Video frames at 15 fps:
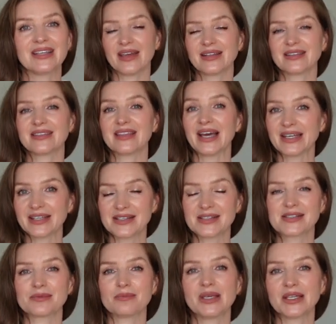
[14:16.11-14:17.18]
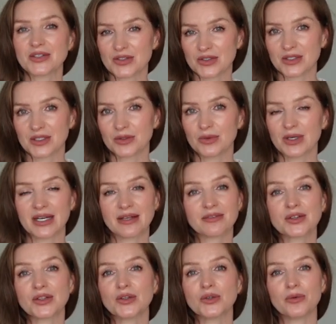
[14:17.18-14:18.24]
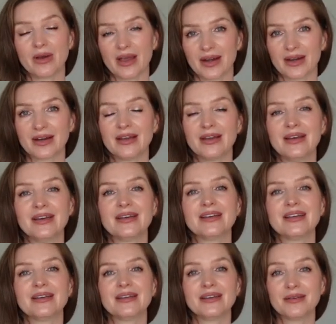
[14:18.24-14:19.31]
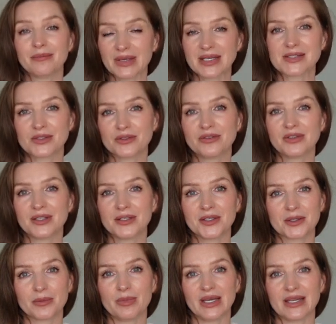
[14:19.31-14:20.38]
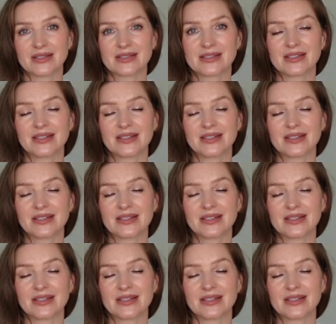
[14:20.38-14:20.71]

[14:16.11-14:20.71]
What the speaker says: and that is make sure whatever you wear, it makes you feel your best.